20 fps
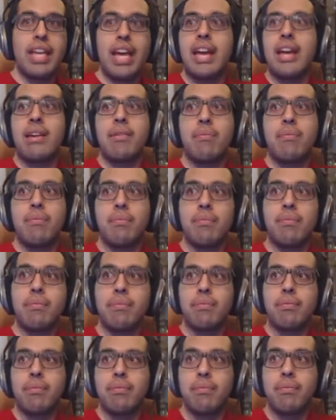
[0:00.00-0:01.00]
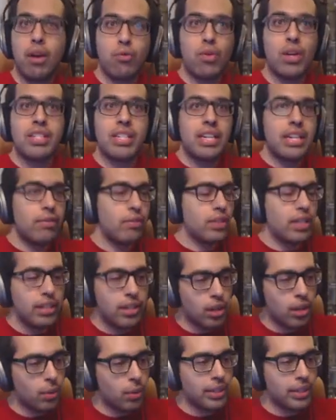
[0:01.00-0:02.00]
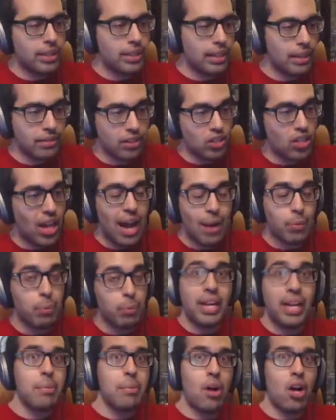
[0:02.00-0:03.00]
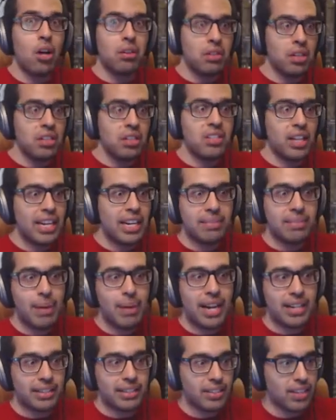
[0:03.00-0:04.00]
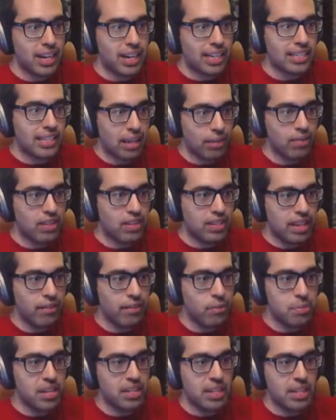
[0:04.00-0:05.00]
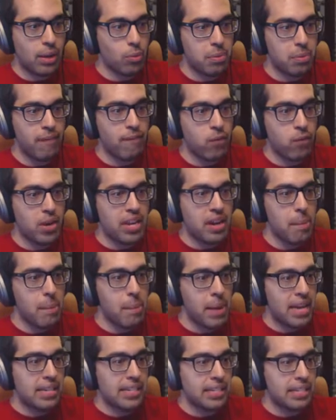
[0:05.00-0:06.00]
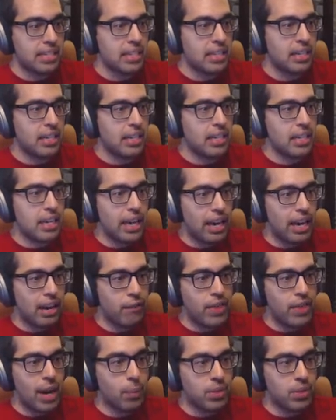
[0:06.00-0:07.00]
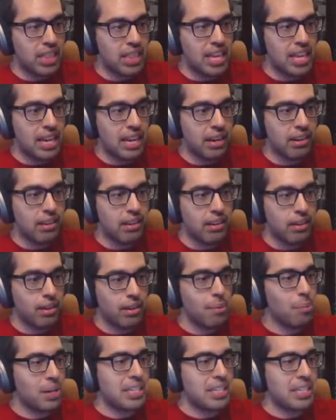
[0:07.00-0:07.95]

every game of Resident Evil. You know what? I would play them all until I got to 77, because that would be freaking amazing if that was a thing.